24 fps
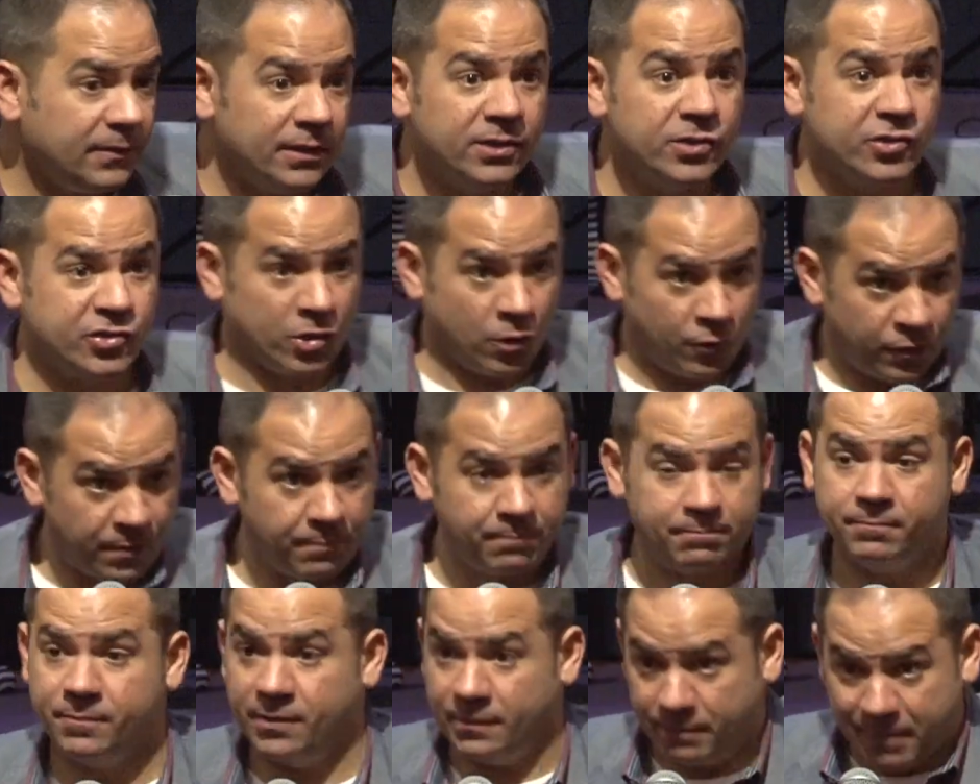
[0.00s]
So the
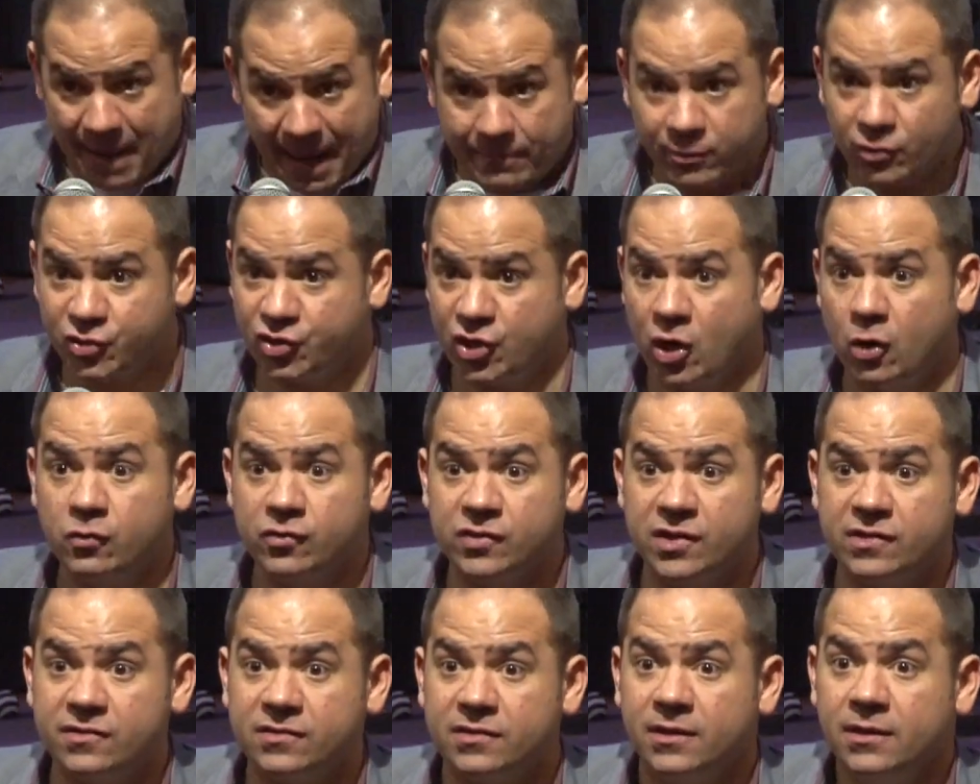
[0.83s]
Bible shows
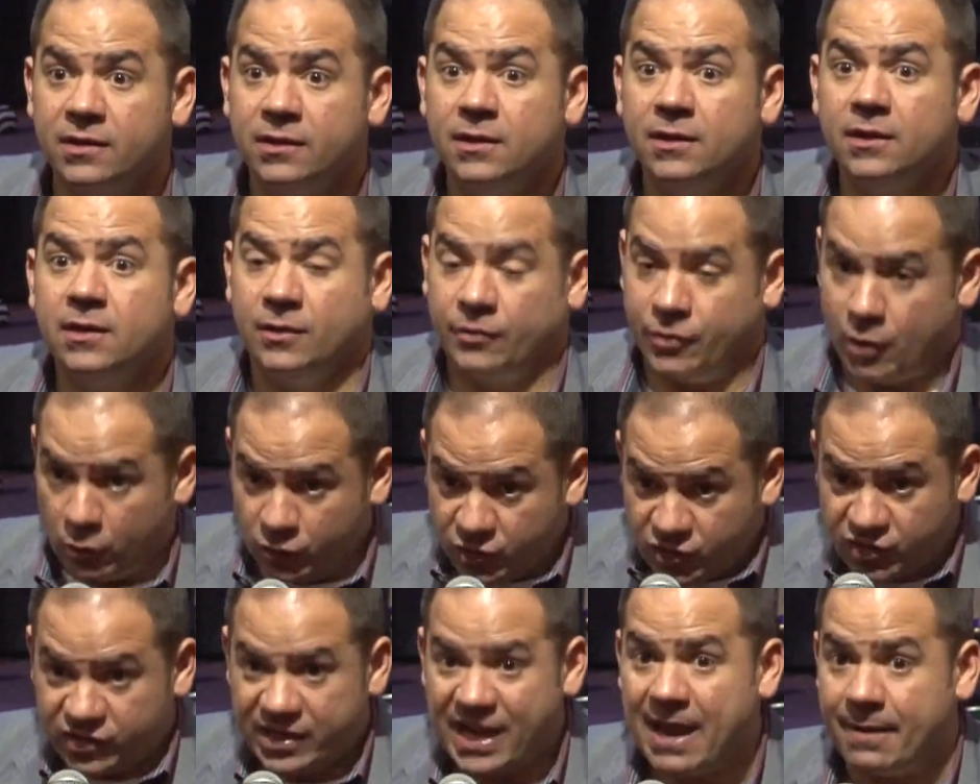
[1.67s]
us those
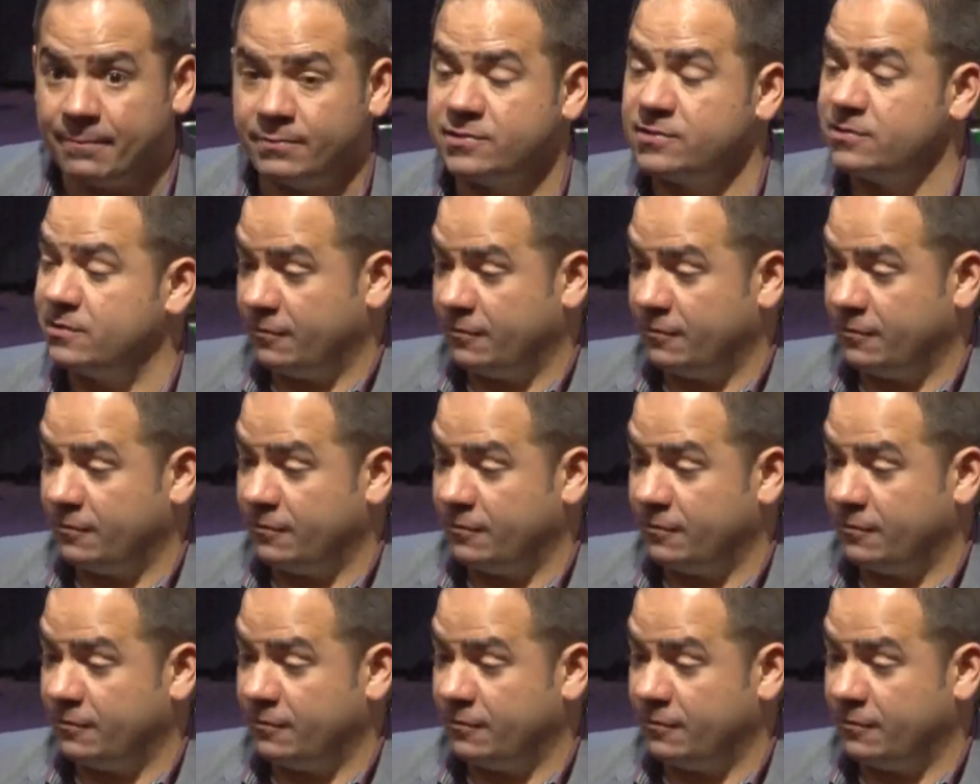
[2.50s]
steps.